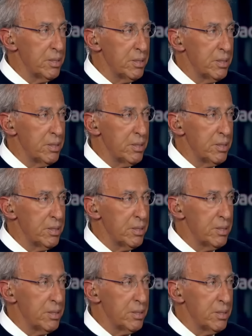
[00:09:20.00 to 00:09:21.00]

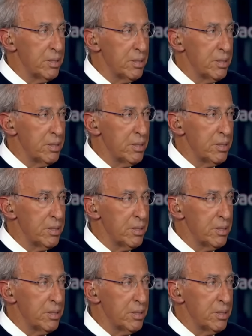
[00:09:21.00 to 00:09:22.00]

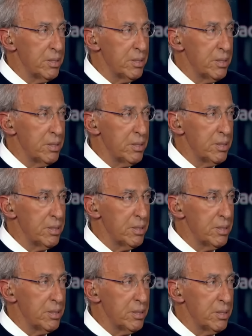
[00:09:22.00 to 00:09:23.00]

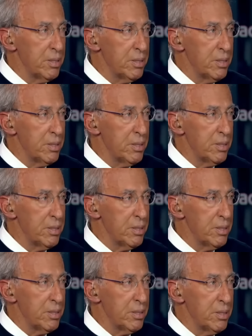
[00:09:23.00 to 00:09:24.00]

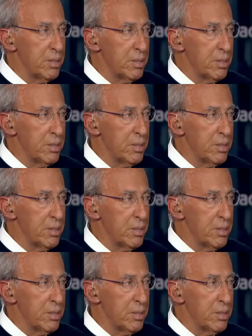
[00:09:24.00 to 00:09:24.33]
(silent)